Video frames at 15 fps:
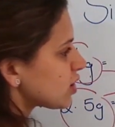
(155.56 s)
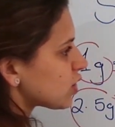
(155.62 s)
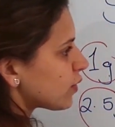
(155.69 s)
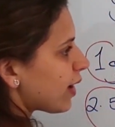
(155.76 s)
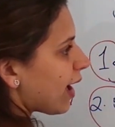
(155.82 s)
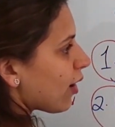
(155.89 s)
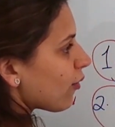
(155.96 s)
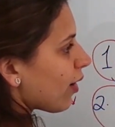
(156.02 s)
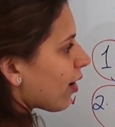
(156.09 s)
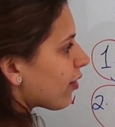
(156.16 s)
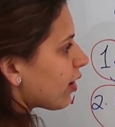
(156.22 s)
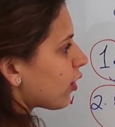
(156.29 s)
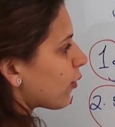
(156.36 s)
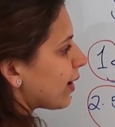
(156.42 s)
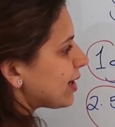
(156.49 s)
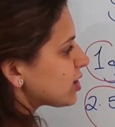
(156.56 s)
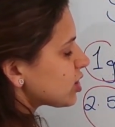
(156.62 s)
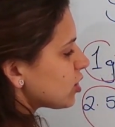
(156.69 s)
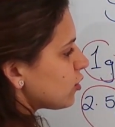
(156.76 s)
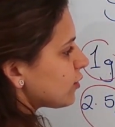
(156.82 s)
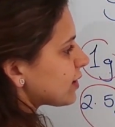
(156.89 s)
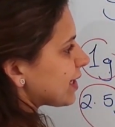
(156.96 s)
So now our
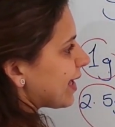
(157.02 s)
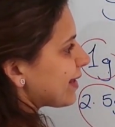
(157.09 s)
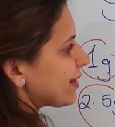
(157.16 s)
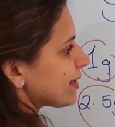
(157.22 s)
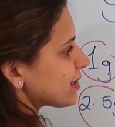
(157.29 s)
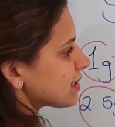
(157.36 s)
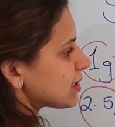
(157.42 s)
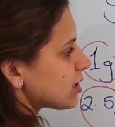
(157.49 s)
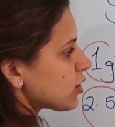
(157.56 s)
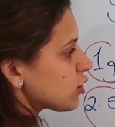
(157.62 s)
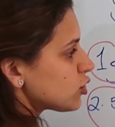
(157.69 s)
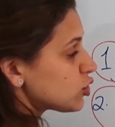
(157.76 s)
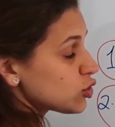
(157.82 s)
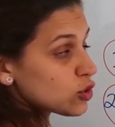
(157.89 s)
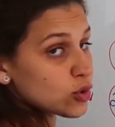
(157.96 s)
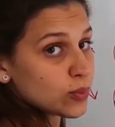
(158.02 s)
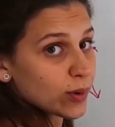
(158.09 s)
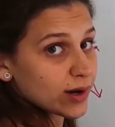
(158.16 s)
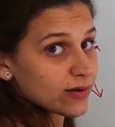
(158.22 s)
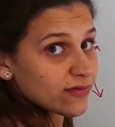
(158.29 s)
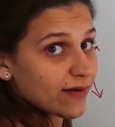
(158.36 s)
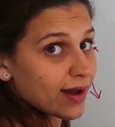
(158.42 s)
equation looks like this.
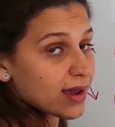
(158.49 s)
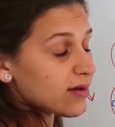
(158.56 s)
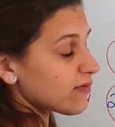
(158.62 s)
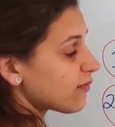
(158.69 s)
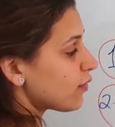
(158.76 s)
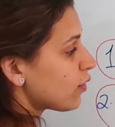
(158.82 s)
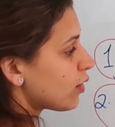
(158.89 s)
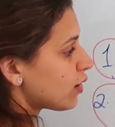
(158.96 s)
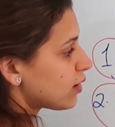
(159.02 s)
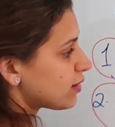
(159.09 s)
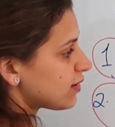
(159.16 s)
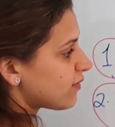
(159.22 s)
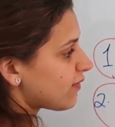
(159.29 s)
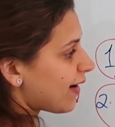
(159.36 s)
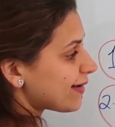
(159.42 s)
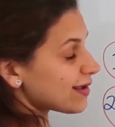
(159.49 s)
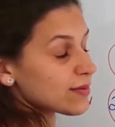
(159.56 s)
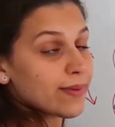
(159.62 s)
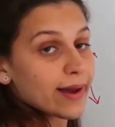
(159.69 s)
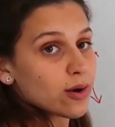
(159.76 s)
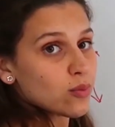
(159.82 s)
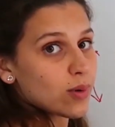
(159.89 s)
2.5
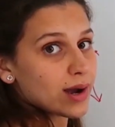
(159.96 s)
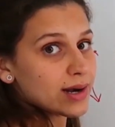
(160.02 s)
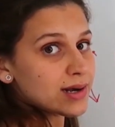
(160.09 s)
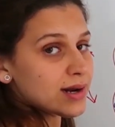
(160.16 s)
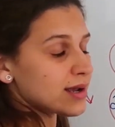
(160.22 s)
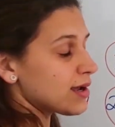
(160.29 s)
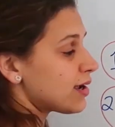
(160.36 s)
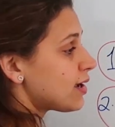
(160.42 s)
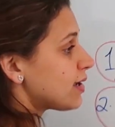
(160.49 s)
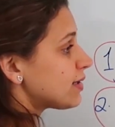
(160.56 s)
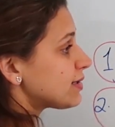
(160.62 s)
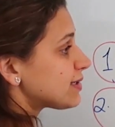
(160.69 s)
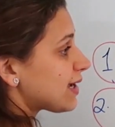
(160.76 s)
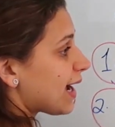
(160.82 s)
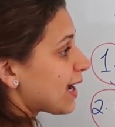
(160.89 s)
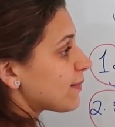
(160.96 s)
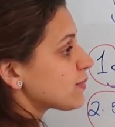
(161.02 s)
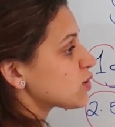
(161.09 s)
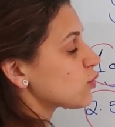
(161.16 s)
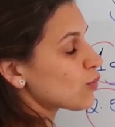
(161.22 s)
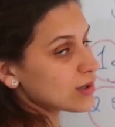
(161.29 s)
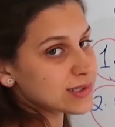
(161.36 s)
divided by 1
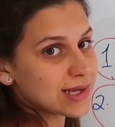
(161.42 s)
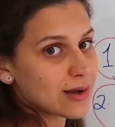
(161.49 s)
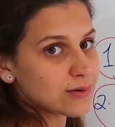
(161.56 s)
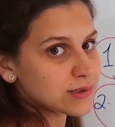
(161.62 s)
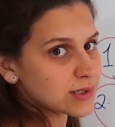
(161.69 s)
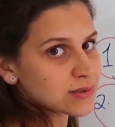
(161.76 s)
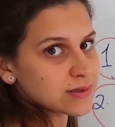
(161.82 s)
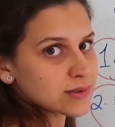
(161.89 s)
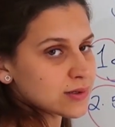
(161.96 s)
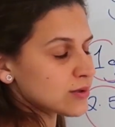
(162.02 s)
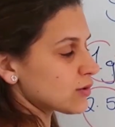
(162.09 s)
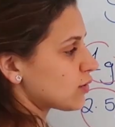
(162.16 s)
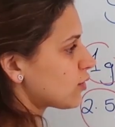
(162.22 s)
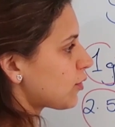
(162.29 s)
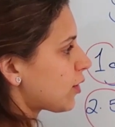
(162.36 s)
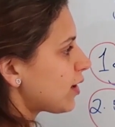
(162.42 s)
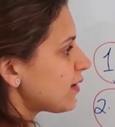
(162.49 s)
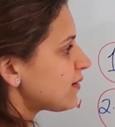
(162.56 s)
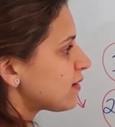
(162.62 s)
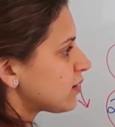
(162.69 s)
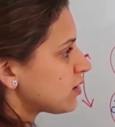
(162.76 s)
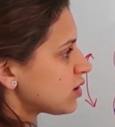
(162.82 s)
times 1000. Got
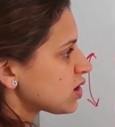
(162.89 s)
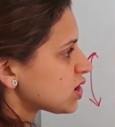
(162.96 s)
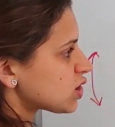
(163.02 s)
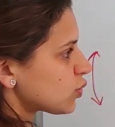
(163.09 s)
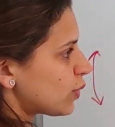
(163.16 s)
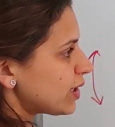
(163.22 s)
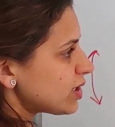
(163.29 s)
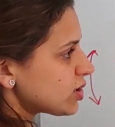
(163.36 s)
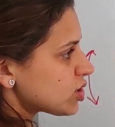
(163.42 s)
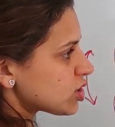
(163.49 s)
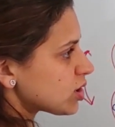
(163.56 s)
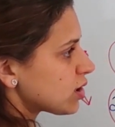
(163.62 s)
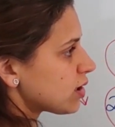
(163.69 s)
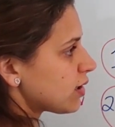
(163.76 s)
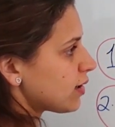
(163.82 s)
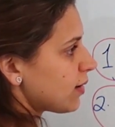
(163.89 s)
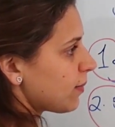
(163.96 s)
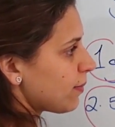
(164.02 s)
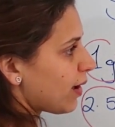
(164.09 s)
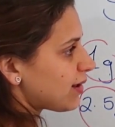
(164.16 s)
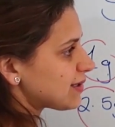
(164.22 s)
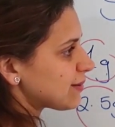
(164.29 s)
it? Switch,
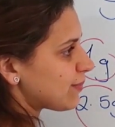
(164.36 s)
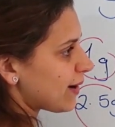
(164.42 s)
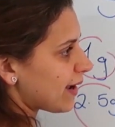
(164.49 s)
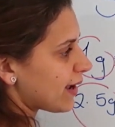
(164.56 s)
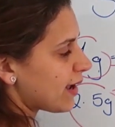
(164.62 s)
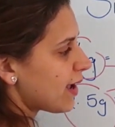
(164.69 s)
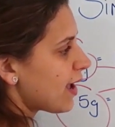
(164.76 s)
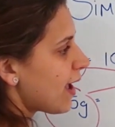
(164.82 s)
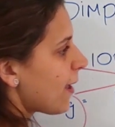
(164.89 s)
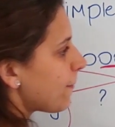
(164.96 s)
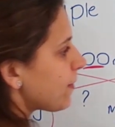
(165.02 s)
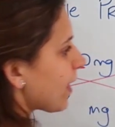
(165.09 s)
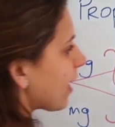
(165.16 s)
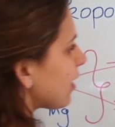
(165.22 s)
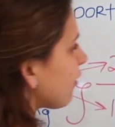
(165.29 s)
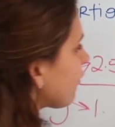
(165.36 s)
multiply. And